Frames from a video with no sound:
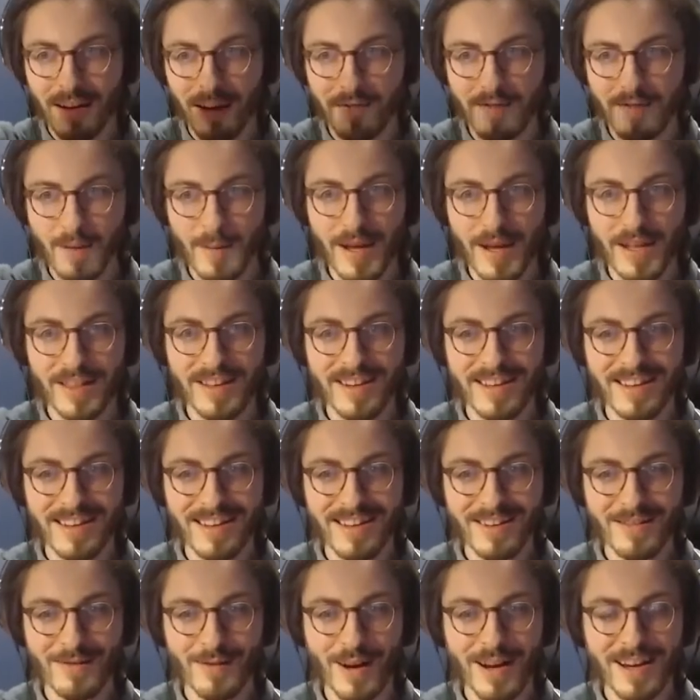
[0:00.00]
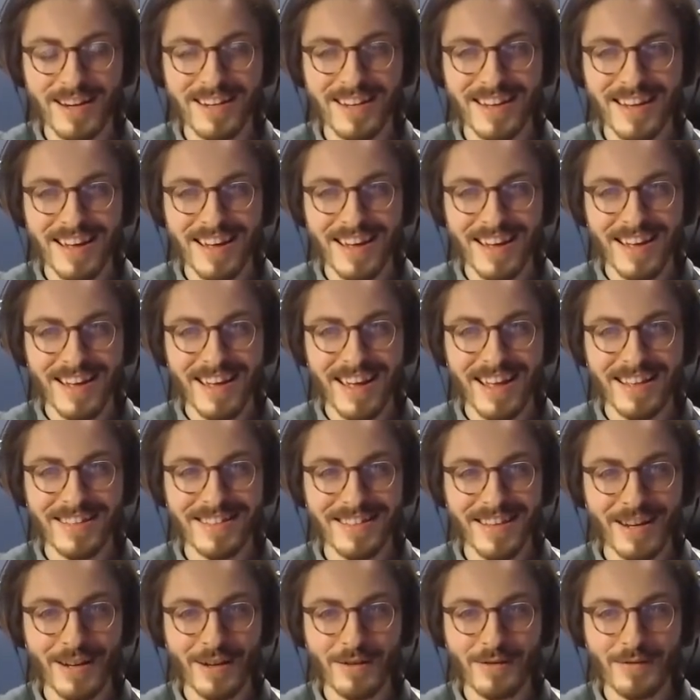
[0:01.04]
of the melody, right?
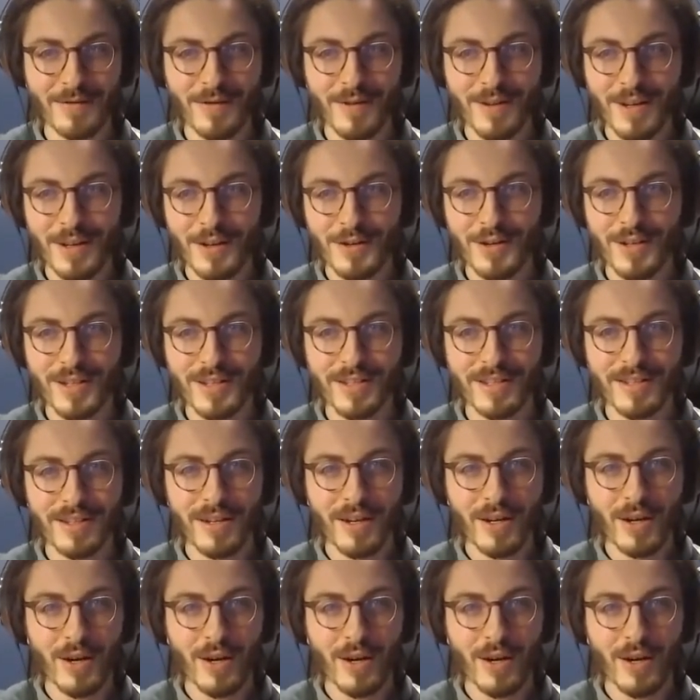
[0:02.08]
Instead of just,